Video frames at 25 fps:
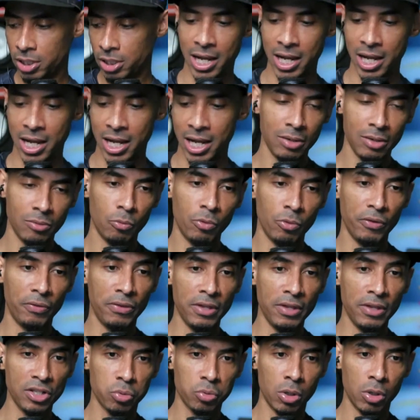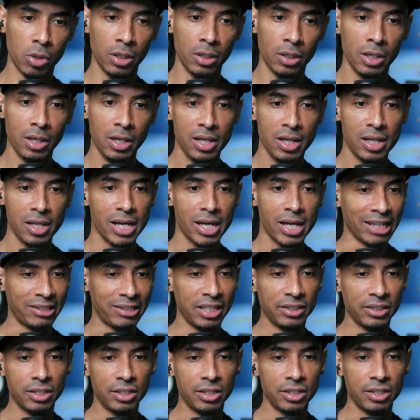And with this one, I
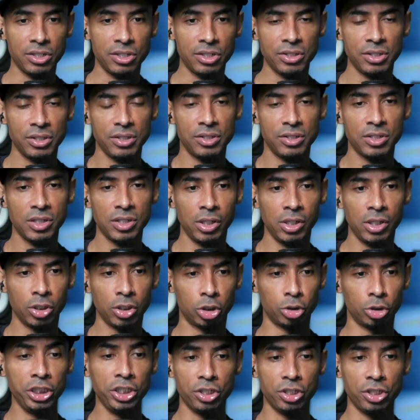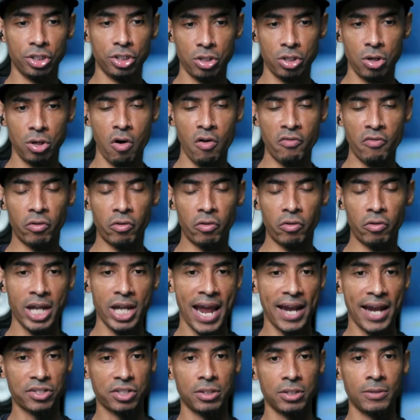think that this is an egregious
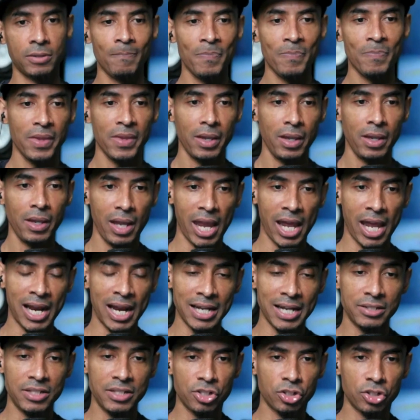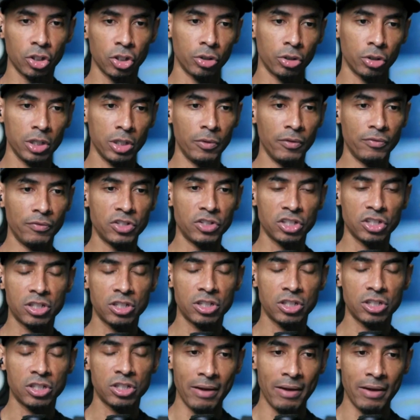overreaction, and I disagree with just
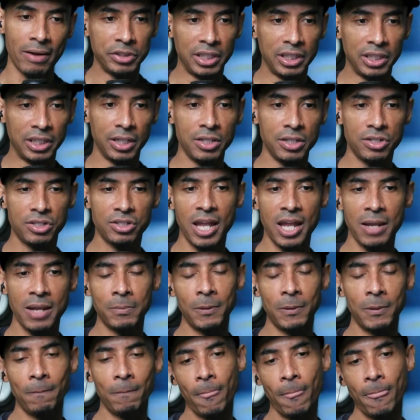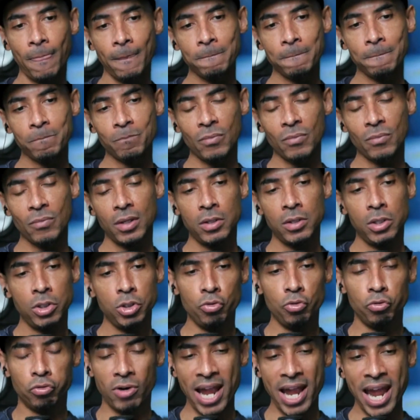about everything in this statement.
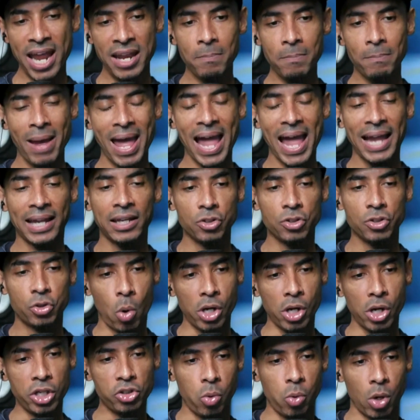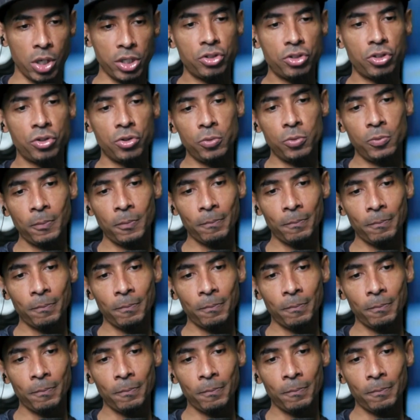You ran it back in 2022.